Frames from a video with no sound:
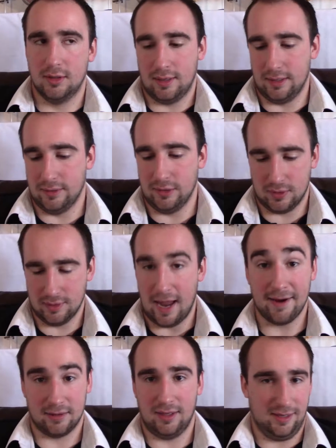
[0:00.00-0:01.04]
And you can
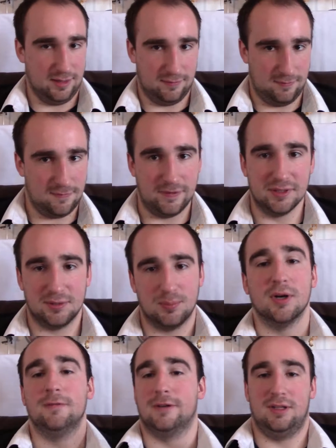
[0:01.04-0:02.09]
act like it fits
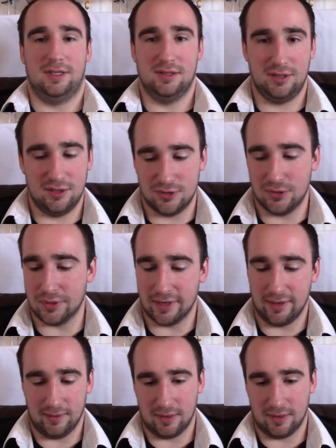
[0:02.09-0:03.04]
perfectly into your story.